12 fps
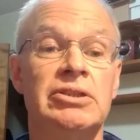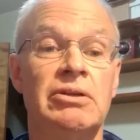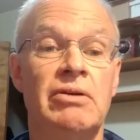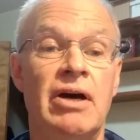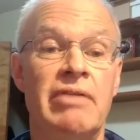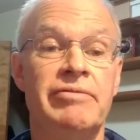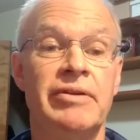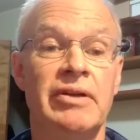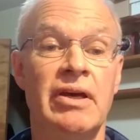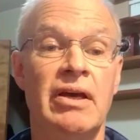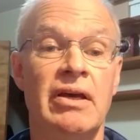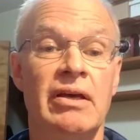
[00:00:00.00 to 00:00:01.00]
are
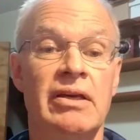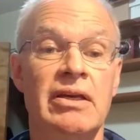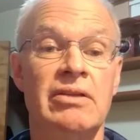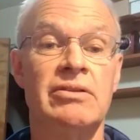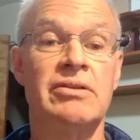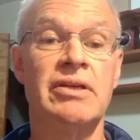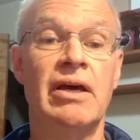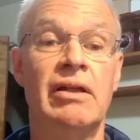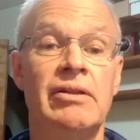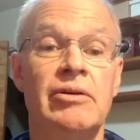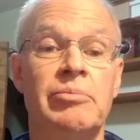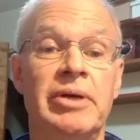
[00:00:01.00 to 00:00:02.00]
often keen to
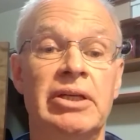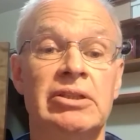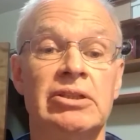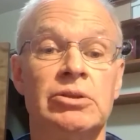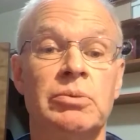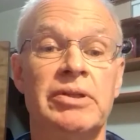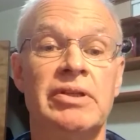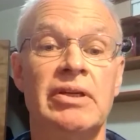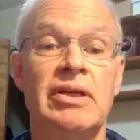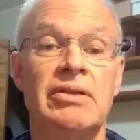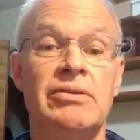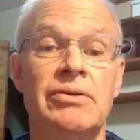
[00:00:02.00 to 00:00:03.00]
tell their patients what they
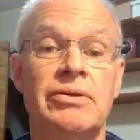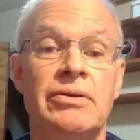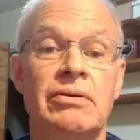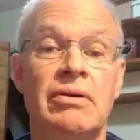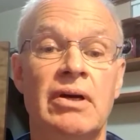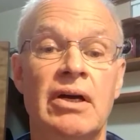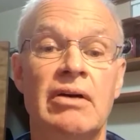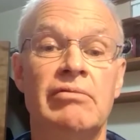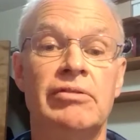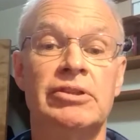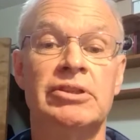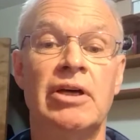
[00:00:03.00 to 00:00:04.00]
need to do.
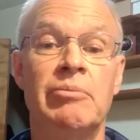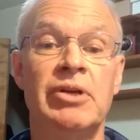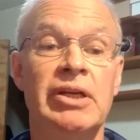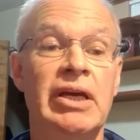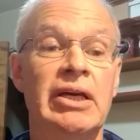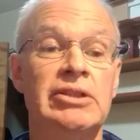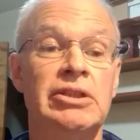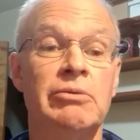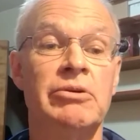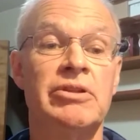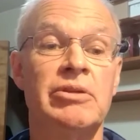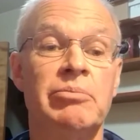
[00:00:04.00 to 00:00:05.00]
For some,
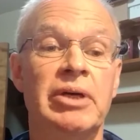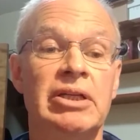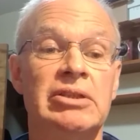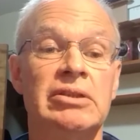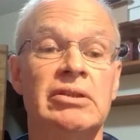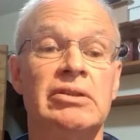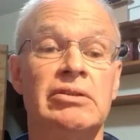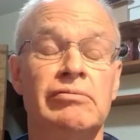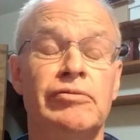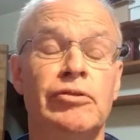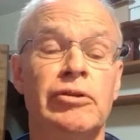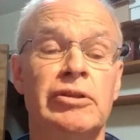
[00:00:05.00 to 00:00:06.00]
engaging with the patient is
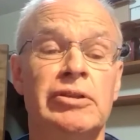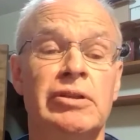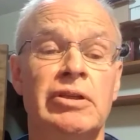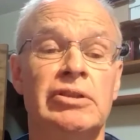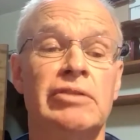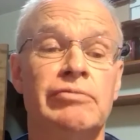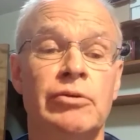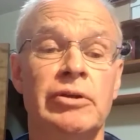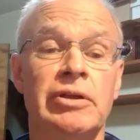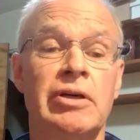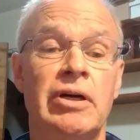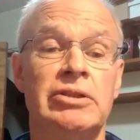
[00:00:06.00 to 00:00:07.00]
a
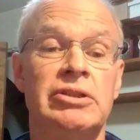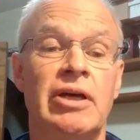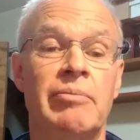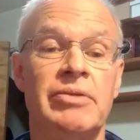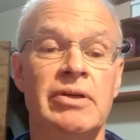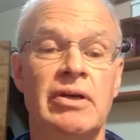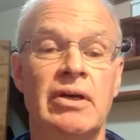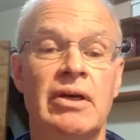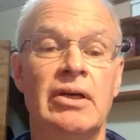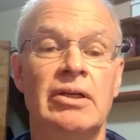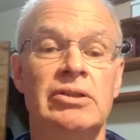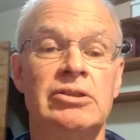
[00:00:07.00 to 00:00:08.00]
foreign concept.
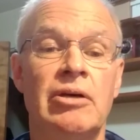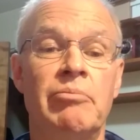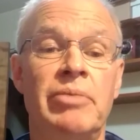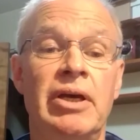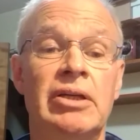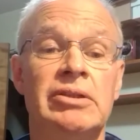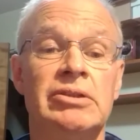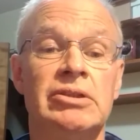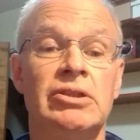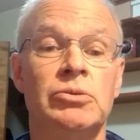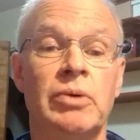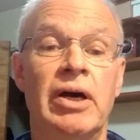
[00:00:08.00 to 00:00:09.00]
Some patients
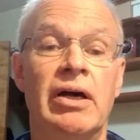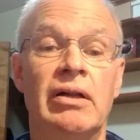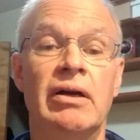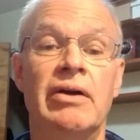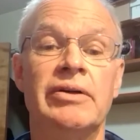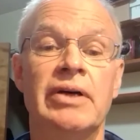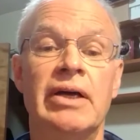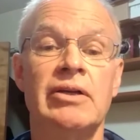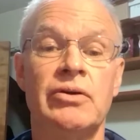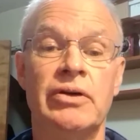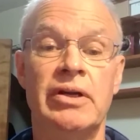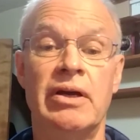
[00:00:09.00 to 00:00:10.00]
as well are
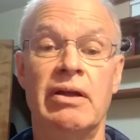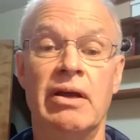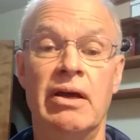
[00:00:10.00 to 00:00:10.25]
not good